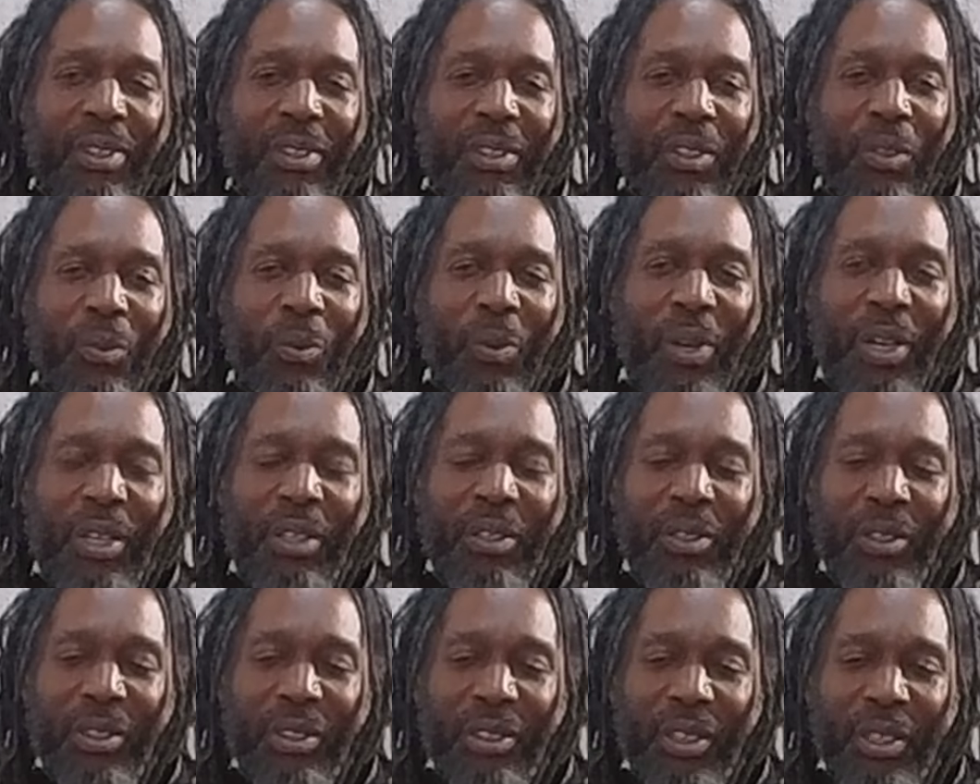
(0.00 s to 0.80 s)
the way
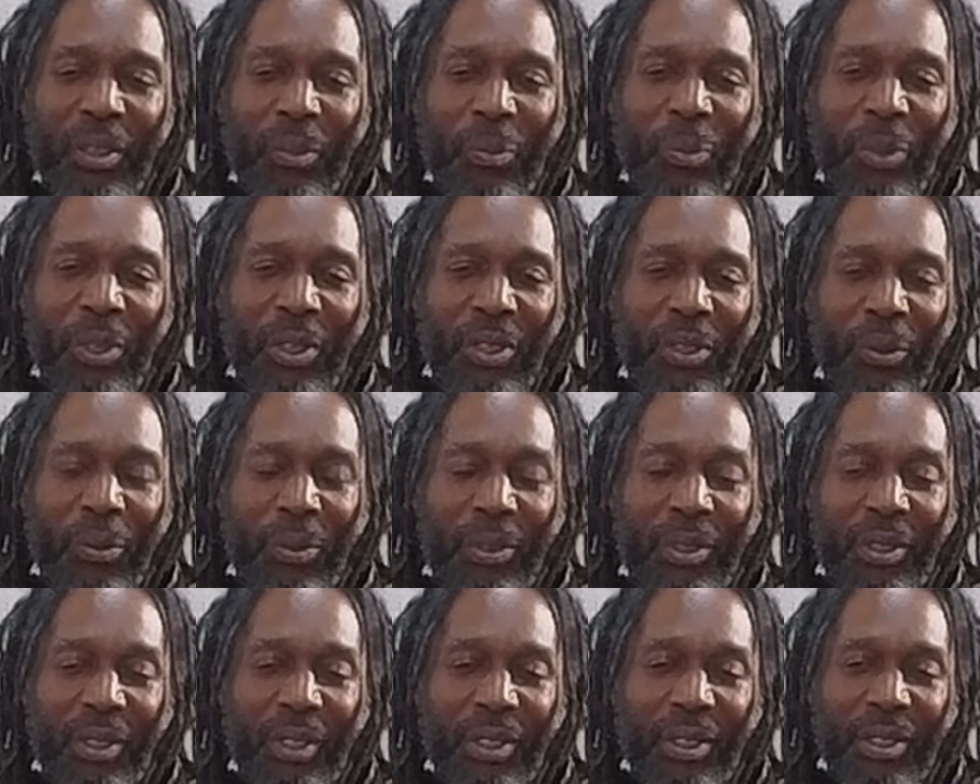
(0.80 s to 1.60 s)
you could see the music
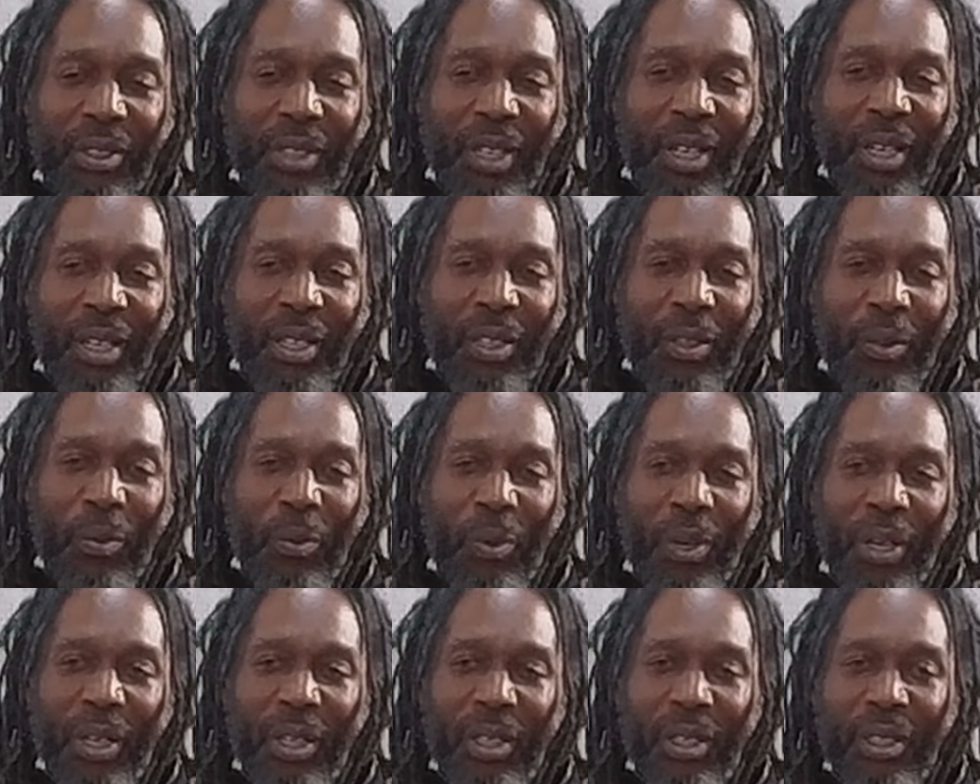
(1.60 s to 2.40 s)
was inside, and the
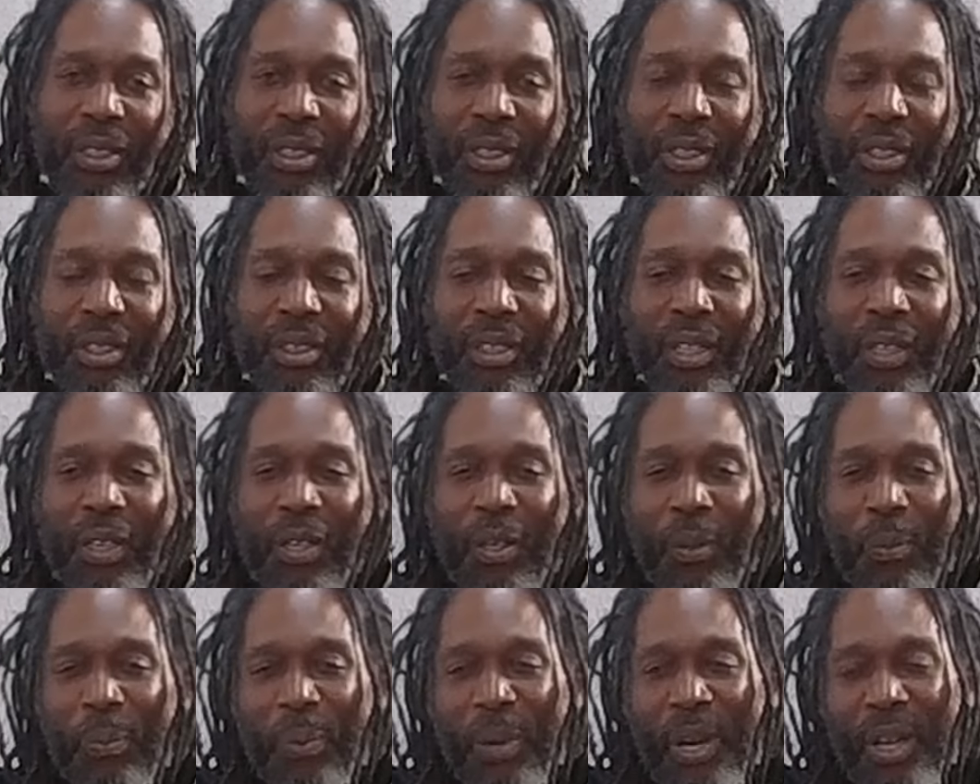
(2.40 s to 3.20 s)
way, the
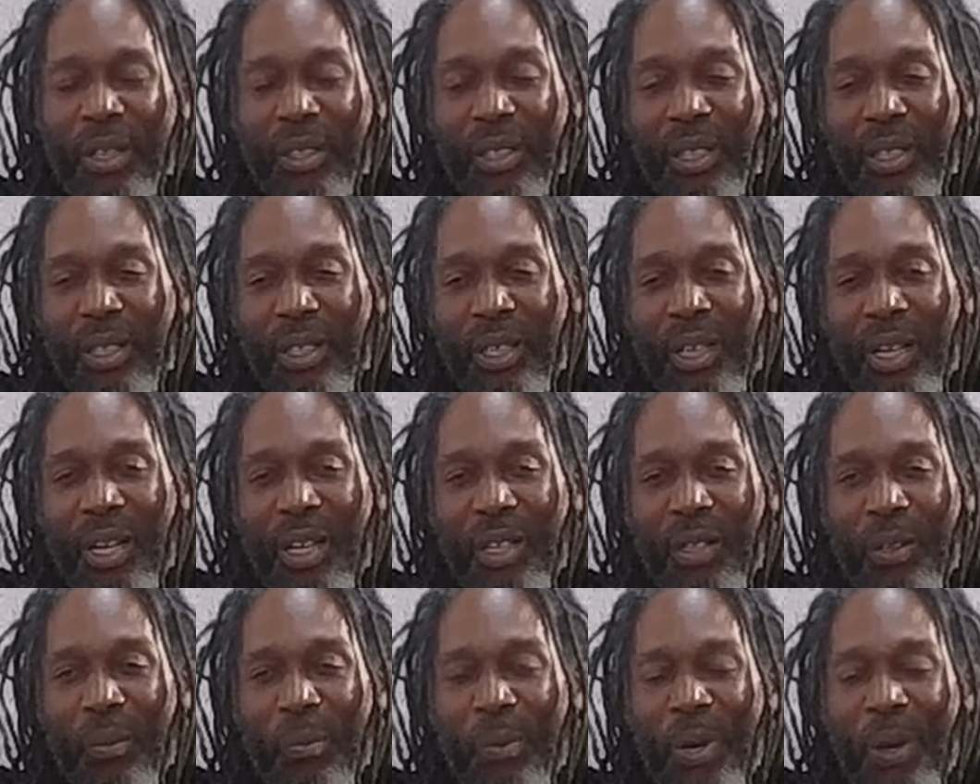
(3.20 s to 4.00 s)
impact that he
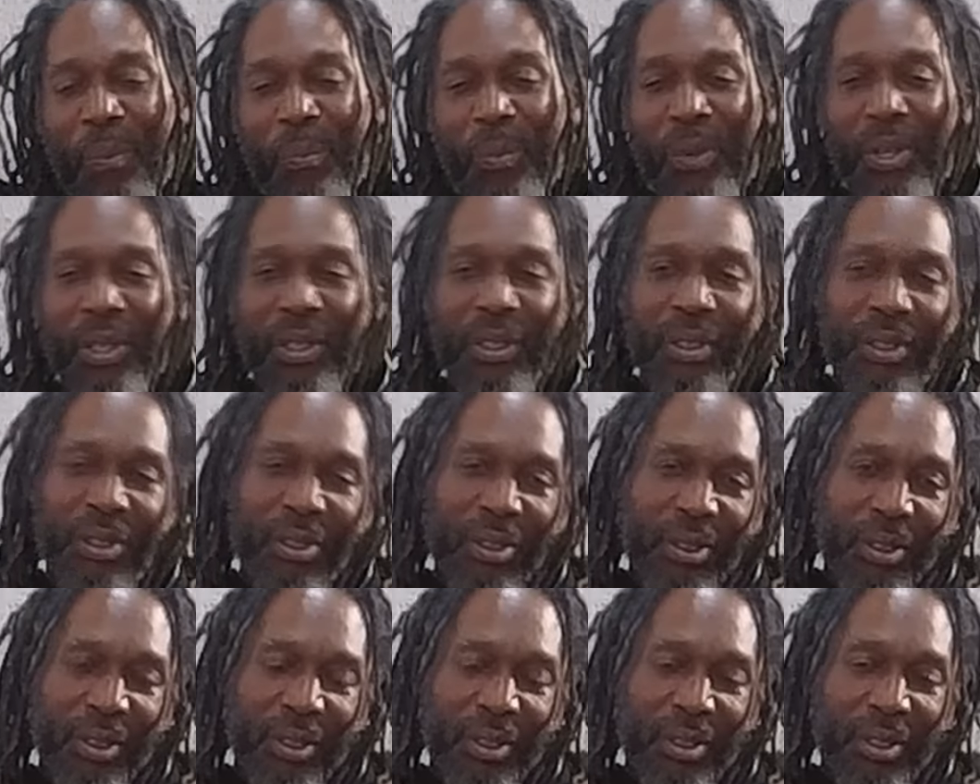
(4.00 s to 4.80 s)
had on my mother
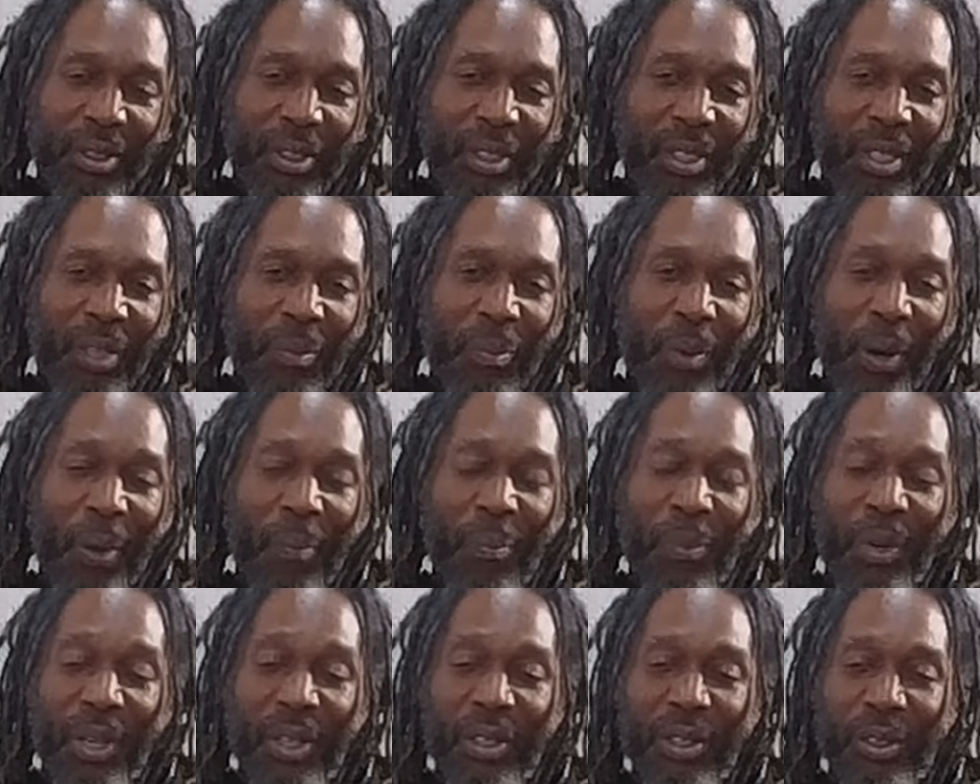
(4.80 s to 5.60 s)
and my
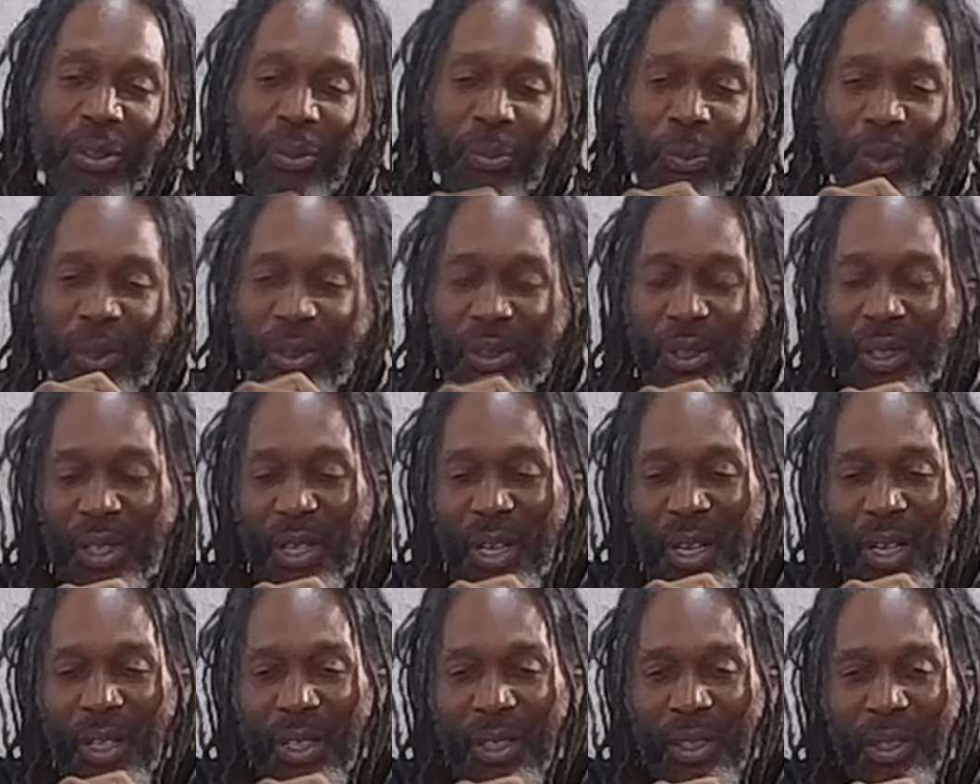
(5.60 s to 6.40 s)
mother's
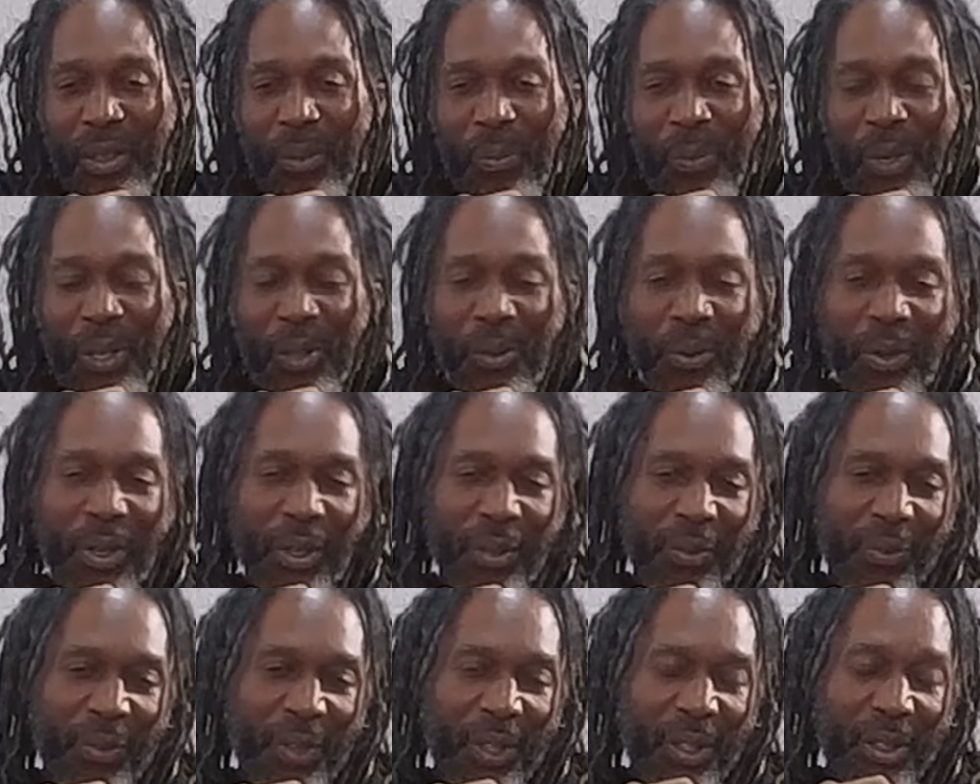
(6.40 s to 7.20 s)
musicality and my
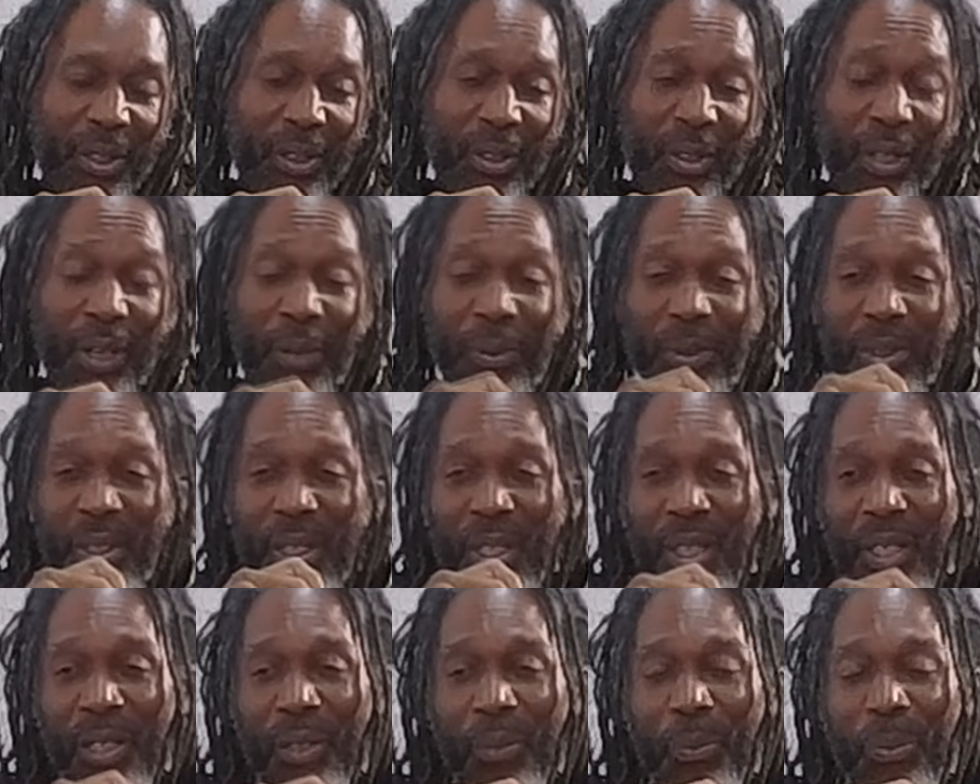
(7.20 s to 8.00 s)
grandfather. I was
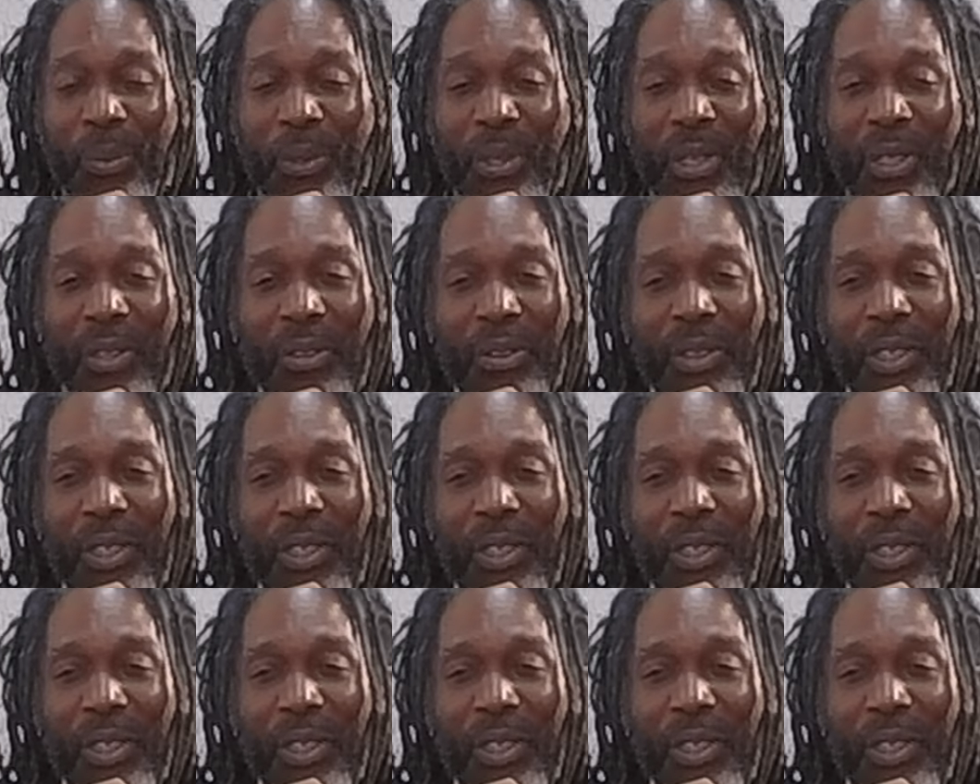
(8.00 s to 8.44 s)
kicking the piano,